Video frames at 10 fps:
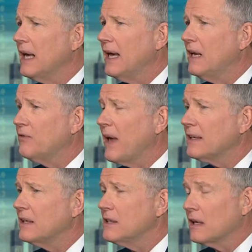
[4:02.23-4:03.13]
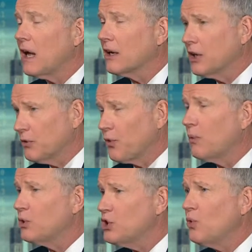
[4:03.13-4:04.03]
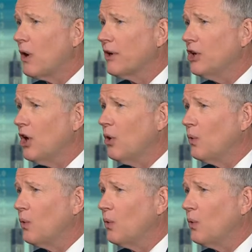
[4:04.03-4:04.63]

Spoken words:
And in fact, I can confirm what you already know,